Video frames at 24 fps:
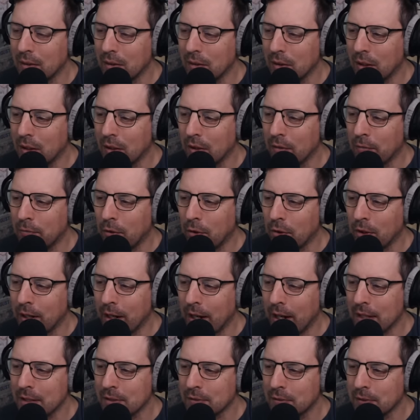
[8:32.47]
you know the
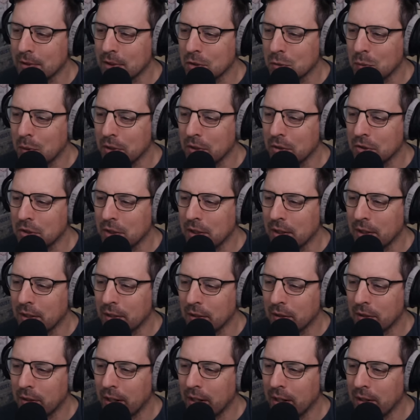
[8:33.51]
forecast versus what you're seeing
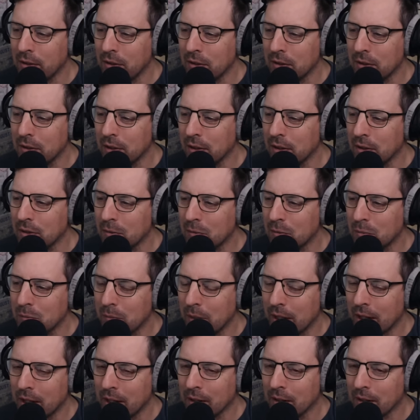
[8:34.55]
on the ground and
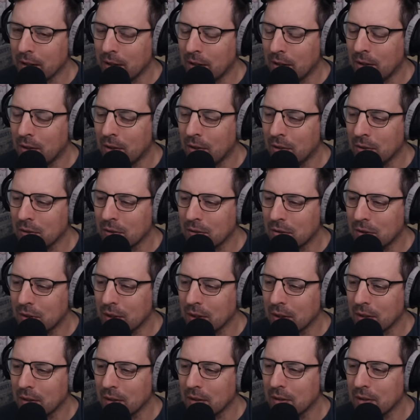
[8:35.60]
making the call
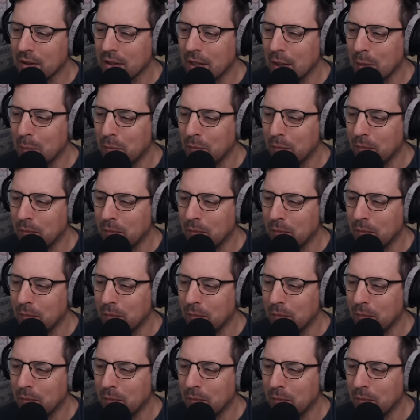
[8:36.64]
to keep